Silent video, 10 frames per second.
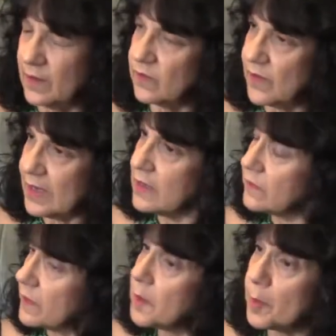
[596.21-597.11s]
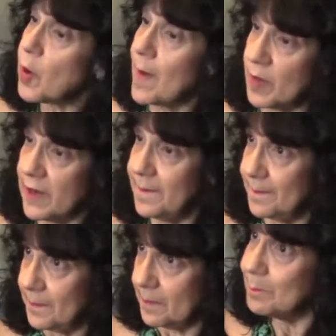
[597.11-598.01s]
Pennsylvania is that they're property
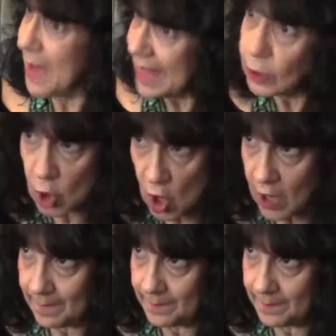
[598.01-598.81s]
by law.